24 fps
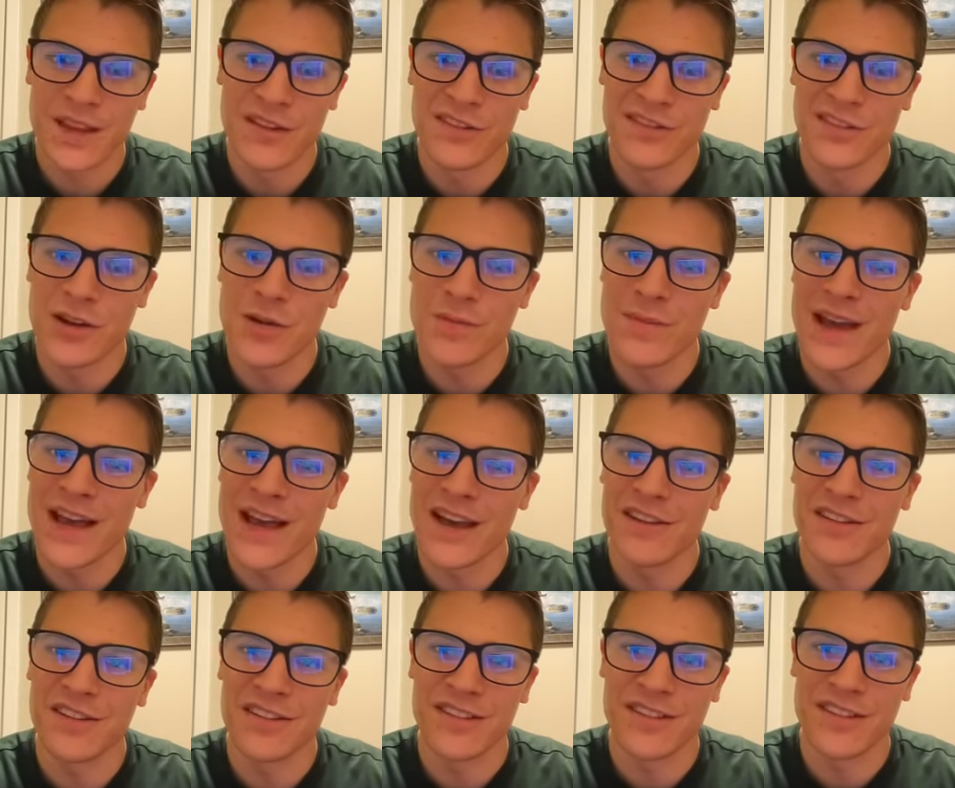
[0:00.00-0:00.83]
There's no
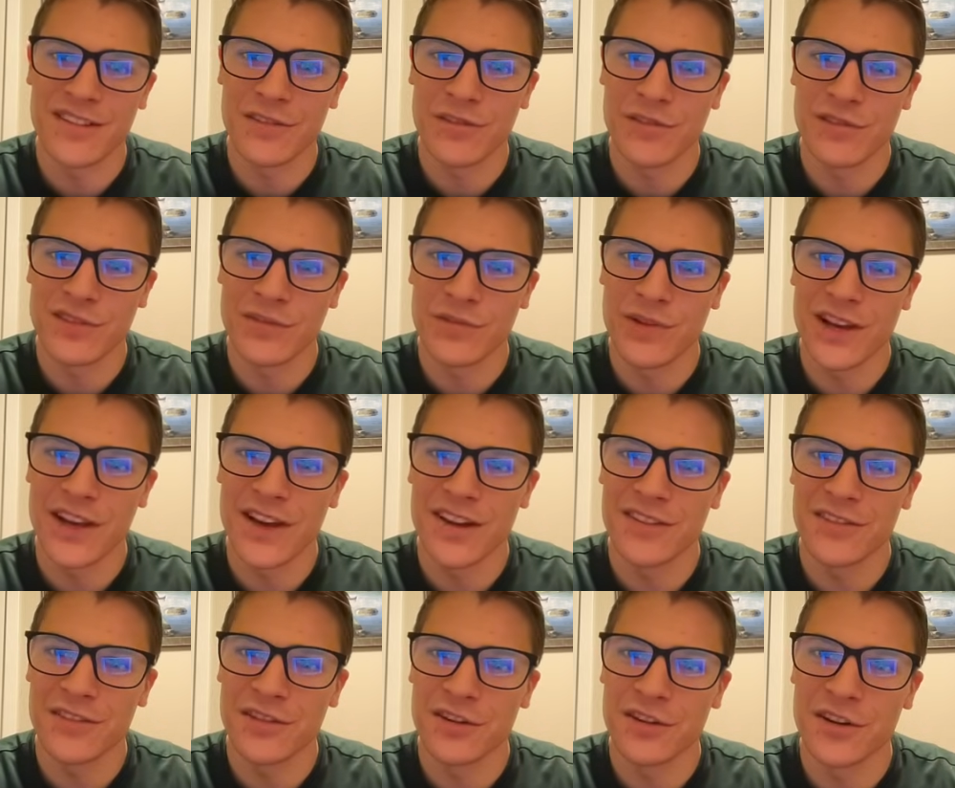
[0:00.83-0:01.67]
mountains, so
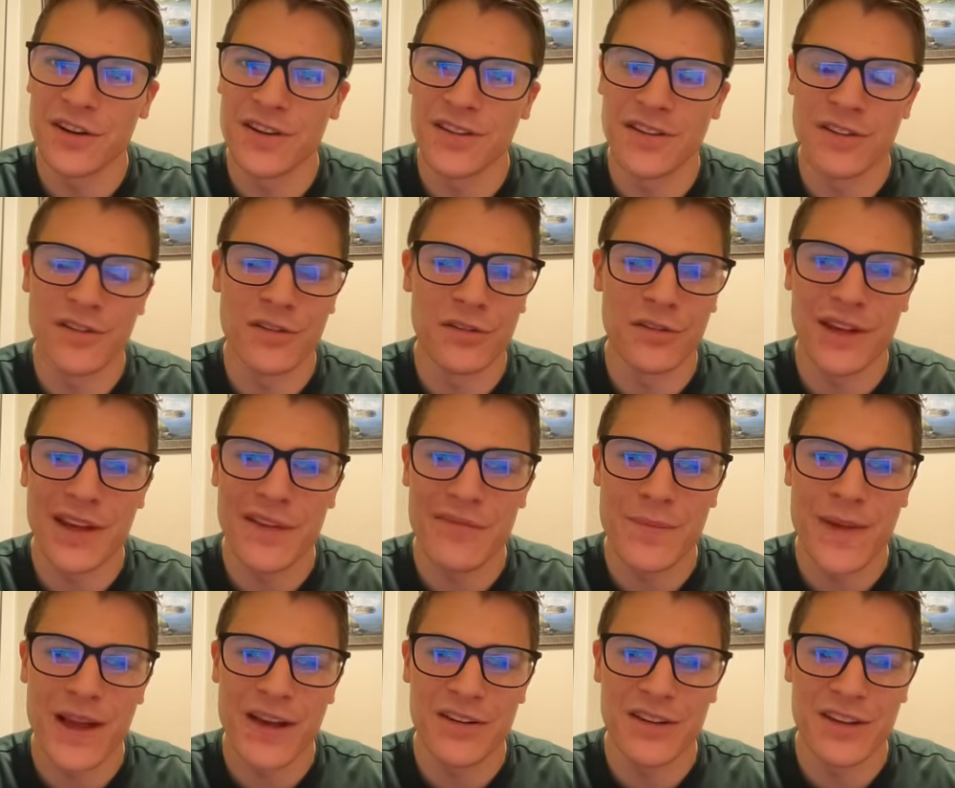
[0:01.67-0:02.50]
recons are good. You only
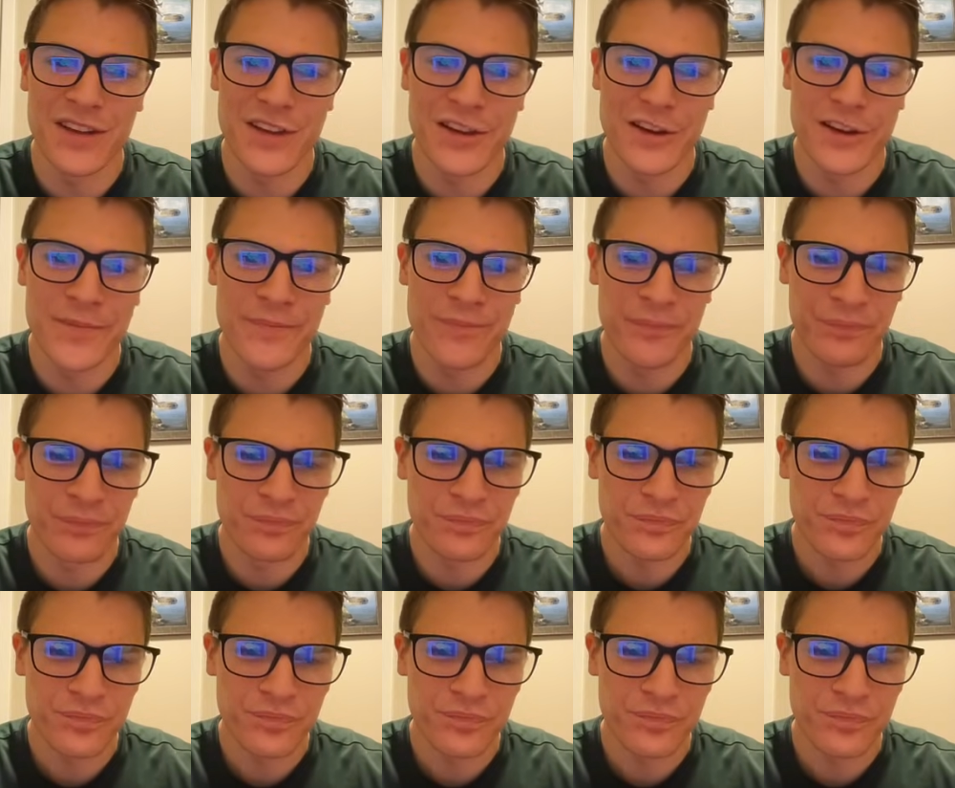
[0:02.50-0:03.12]
have a mountain here.